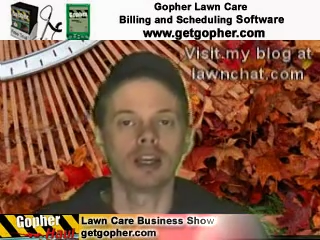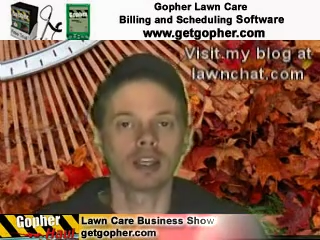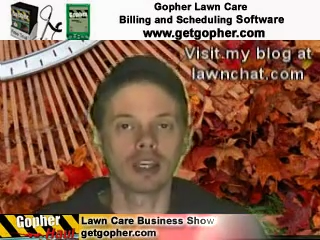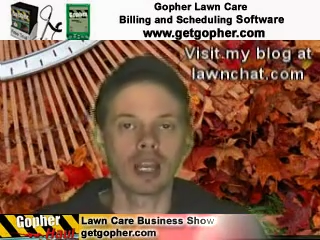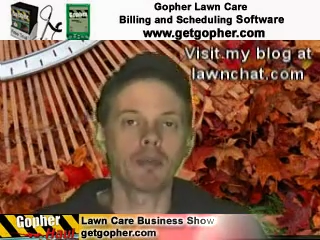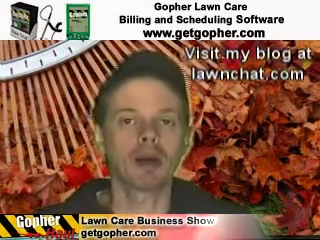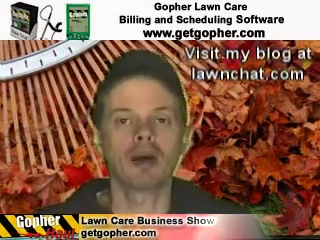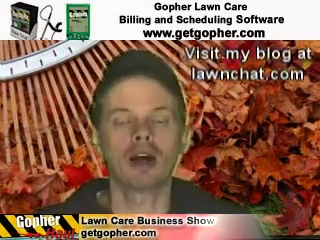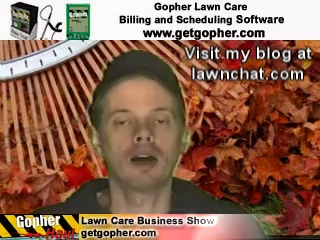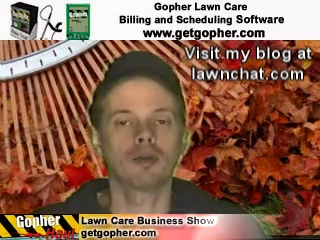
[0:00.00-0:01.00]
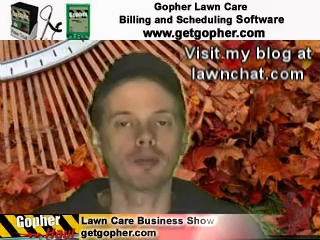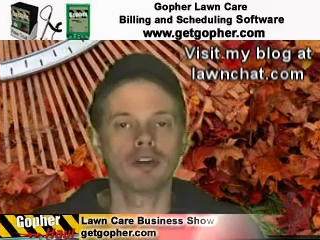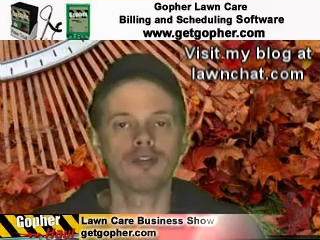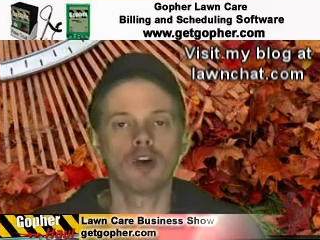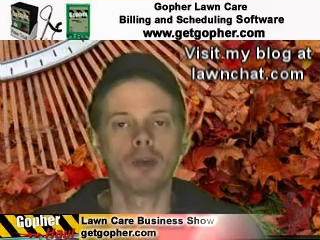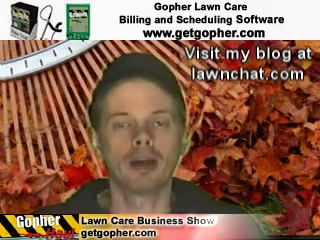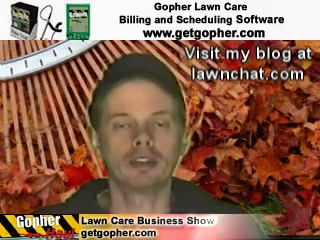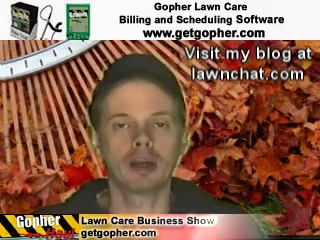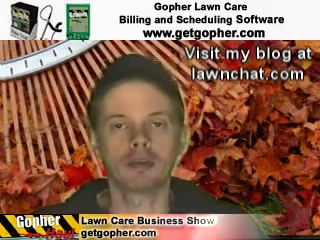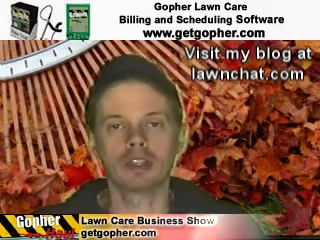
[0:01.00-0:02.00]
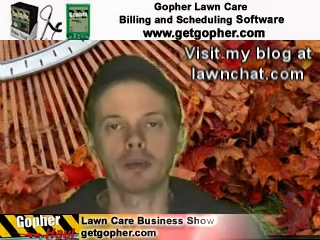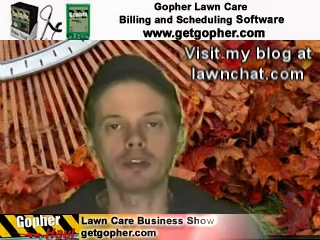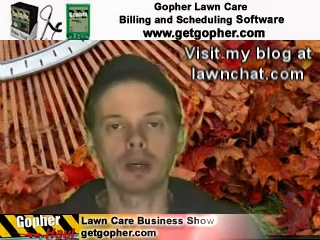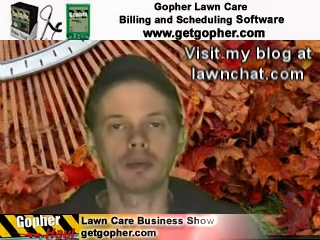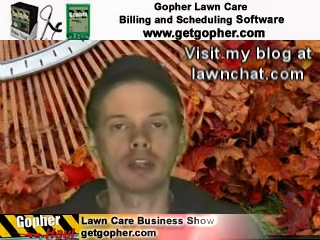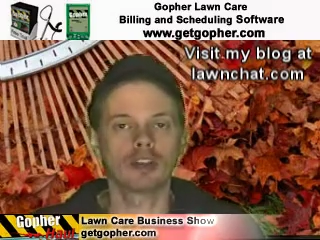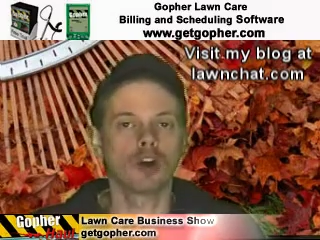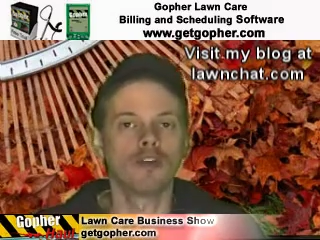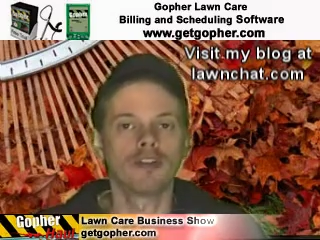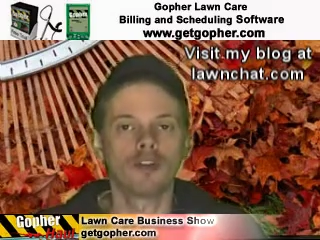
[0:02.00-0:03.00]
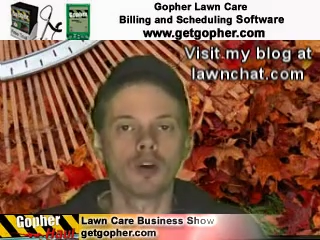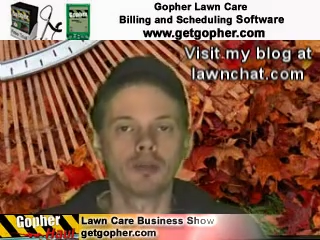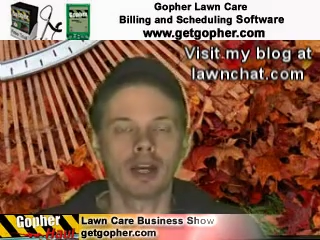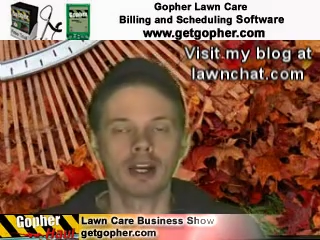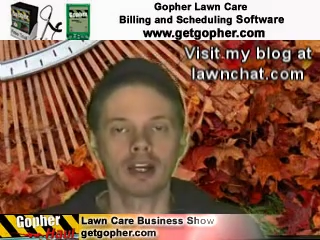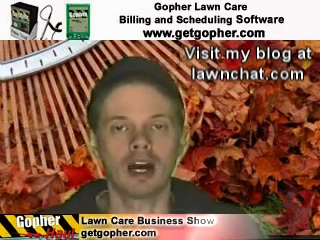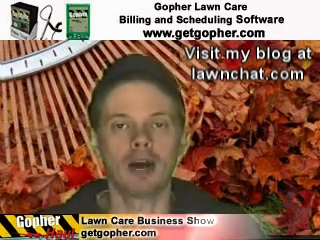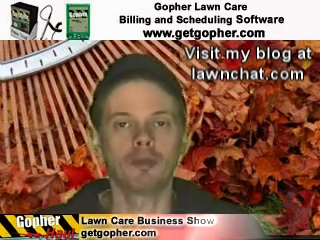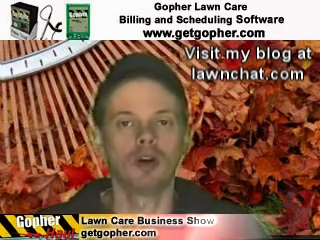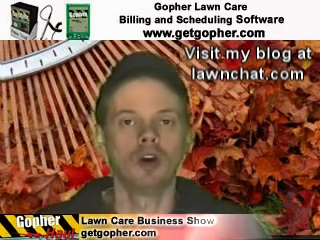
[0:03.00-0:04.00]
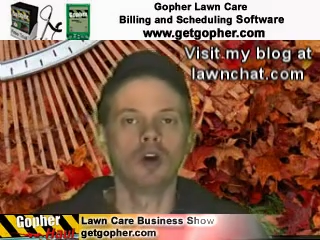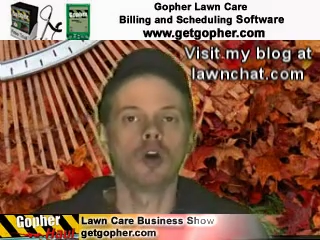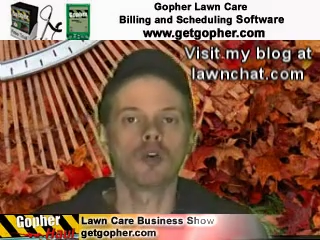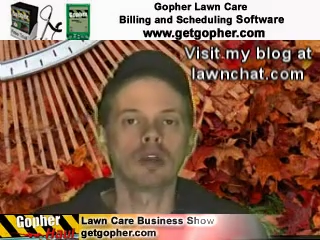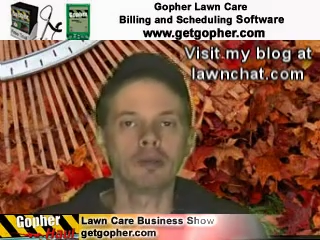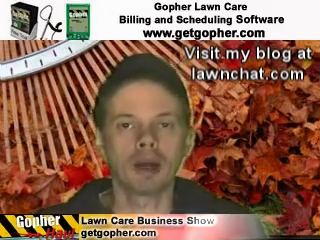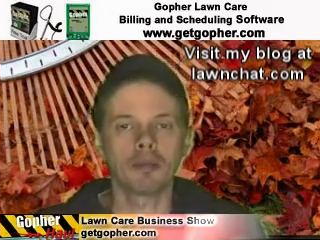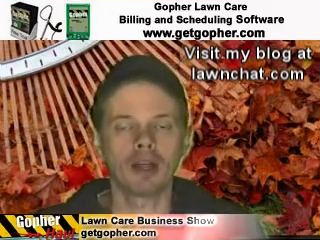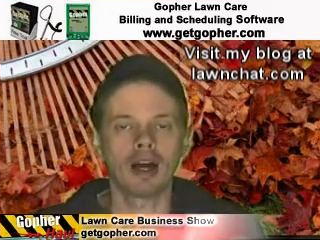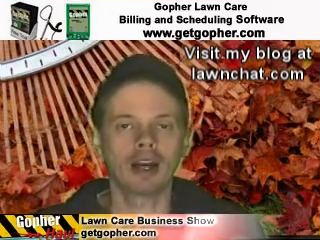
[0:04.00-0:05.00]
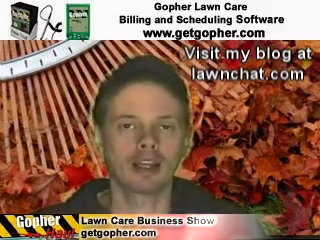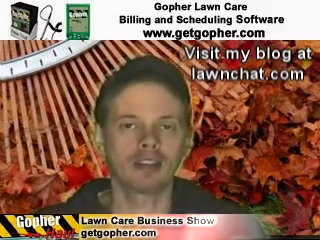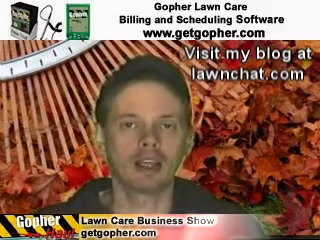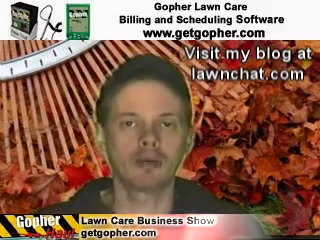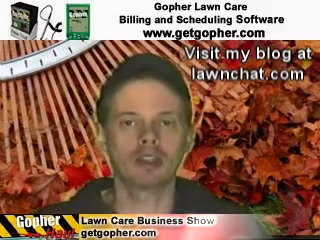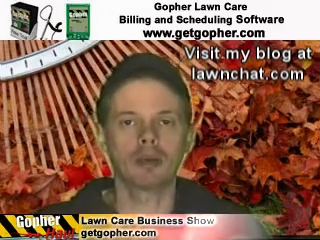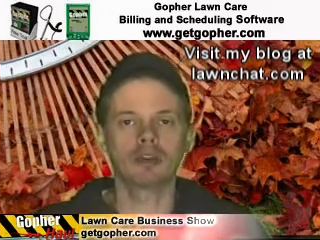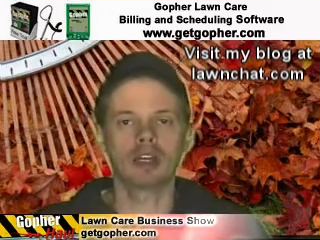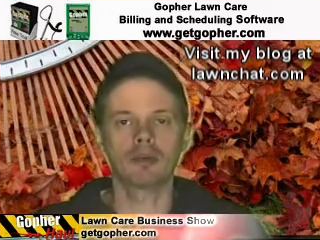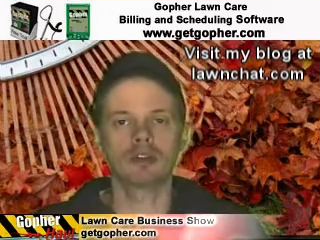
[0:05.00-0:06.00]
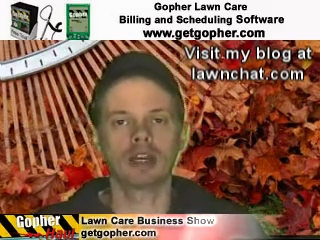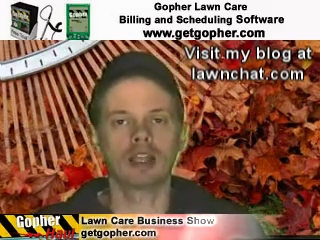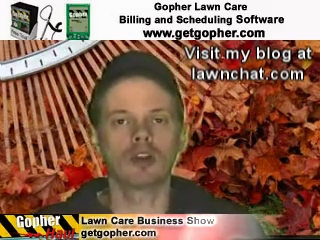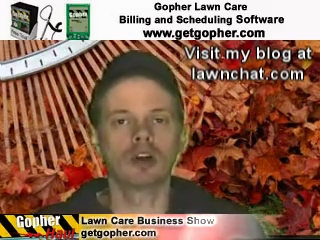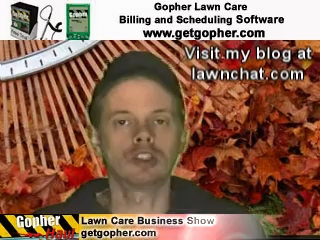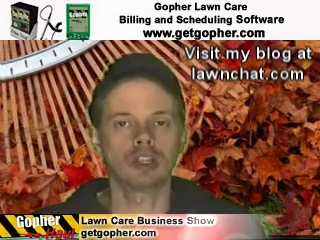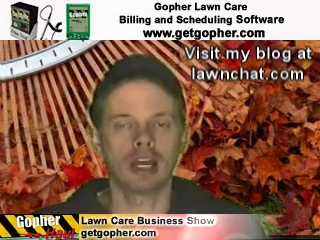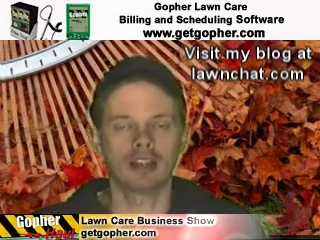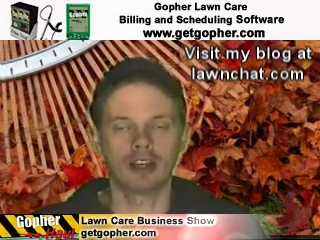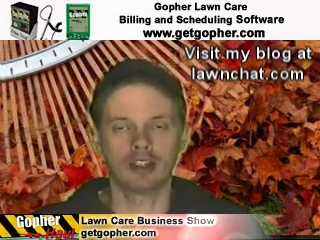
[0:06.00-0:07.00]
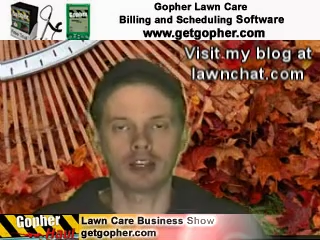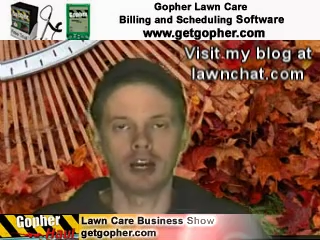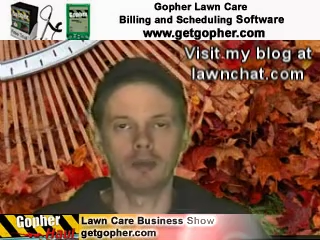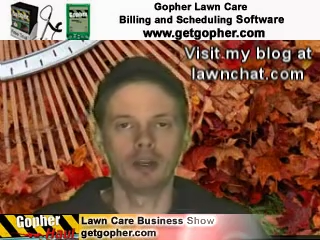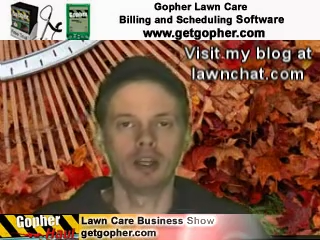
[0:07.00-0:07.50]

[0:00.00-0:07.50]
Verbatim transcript: get on my, uh, my forum at www.gopherforum.com or read my blog at www.lawnshot.com.